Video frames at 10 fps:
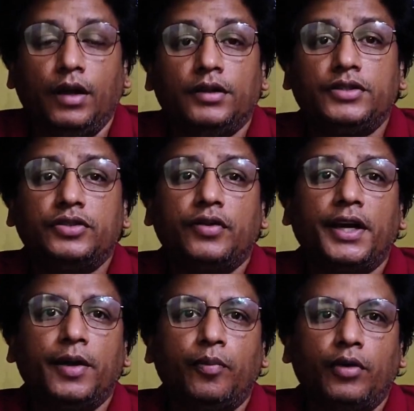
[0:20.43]
This is
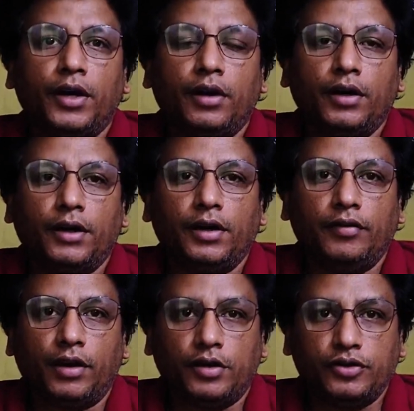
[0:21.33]
very important article in
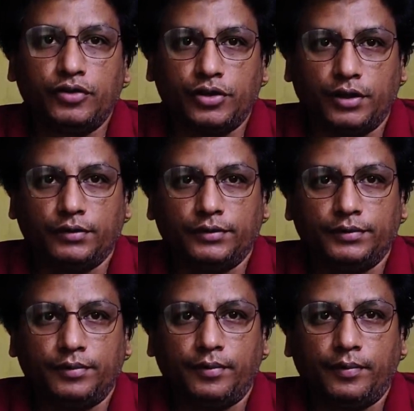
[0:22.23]
the Constitution.
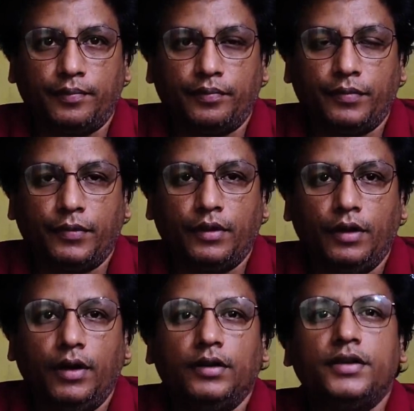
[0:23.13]

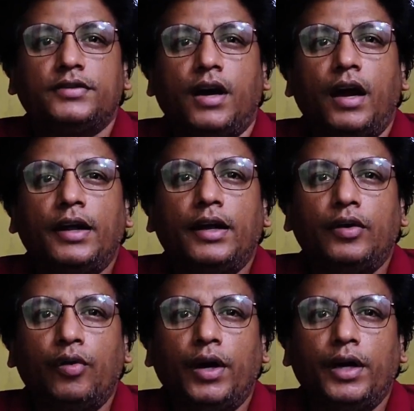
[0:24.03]
This Article
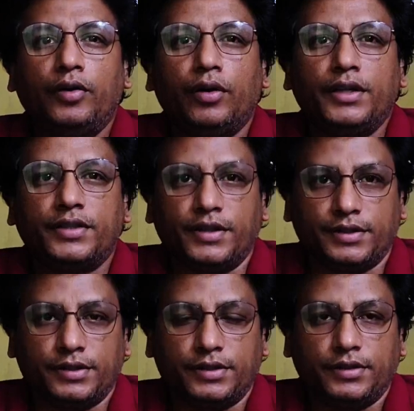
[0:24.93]

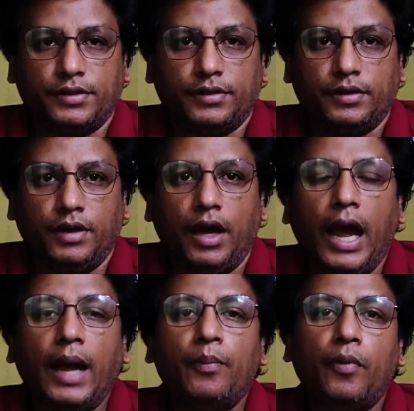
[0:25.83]
226
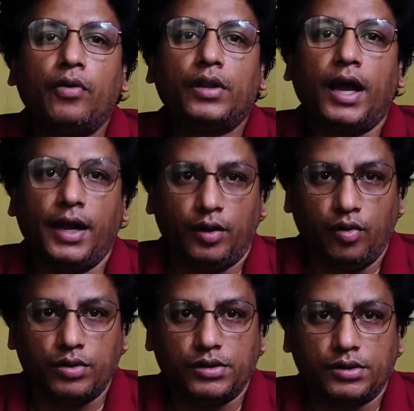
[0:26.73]
empower the High
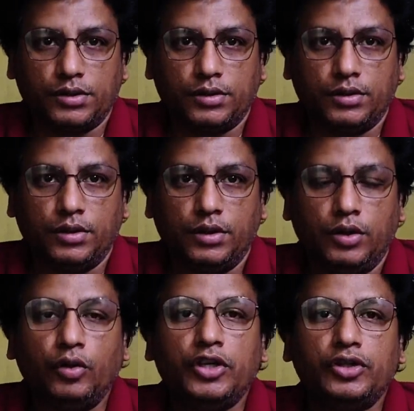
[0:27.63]
Courts
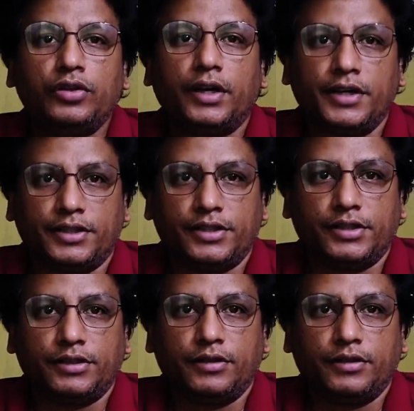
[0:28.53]
to issue the writs